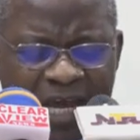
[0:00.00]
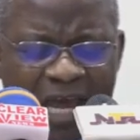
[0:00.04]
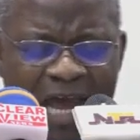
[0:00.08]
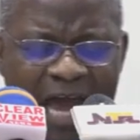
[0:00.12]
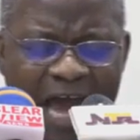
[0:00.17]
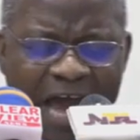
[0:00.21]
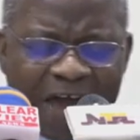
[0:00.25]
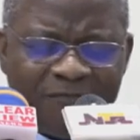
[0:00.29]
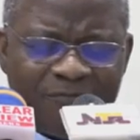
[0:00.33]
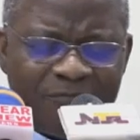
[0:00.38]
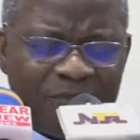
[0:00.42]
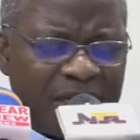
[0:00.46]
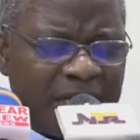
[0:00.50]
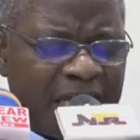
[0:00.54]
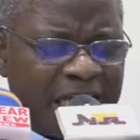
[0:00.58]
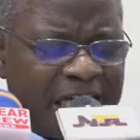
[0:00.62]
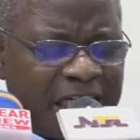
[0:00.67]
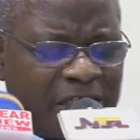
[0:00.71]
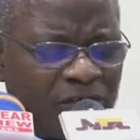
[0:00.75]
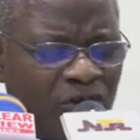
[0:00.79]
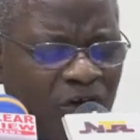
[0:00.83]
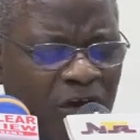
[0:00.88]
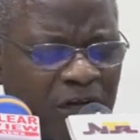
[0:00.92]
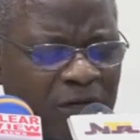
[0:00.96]
have been
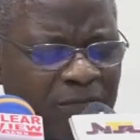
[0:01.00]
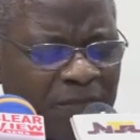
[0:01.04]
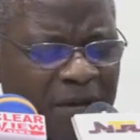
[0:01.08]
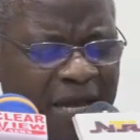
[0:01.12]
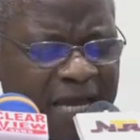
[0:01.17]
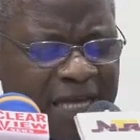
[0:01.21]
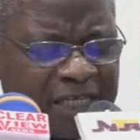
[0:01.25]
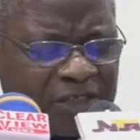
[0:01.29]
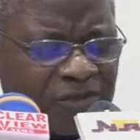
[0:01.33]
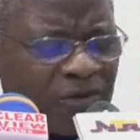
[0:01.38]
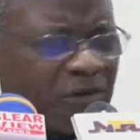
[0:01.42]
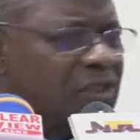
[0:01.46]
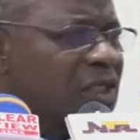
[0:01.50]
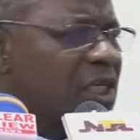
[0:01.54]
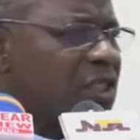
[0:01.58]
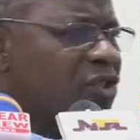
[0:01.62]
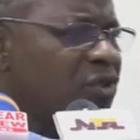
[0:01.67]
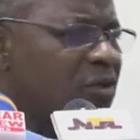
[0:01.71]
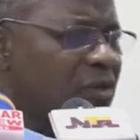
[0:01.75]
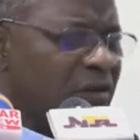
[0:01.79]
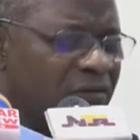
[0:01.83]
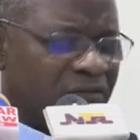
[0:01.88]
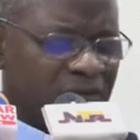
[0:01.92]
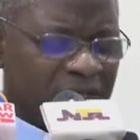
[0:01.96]
ignored by a
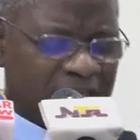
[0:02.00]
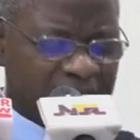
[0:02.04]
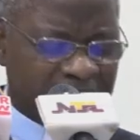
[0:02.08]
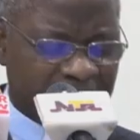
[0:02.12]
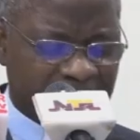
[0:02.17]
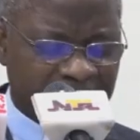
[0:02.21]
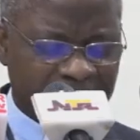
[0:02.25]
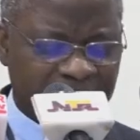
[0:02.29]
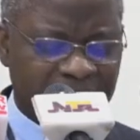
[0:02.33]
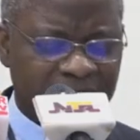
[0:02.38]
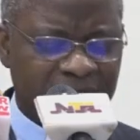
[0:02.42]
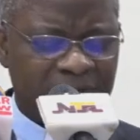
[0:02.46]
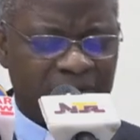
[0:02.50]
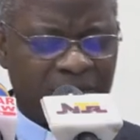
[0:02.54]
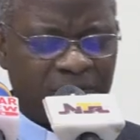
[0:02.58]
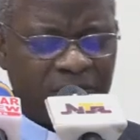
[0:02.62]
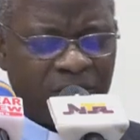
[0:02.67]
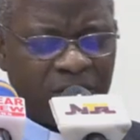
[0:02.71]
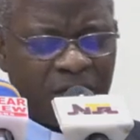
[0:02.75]
succession of leaders.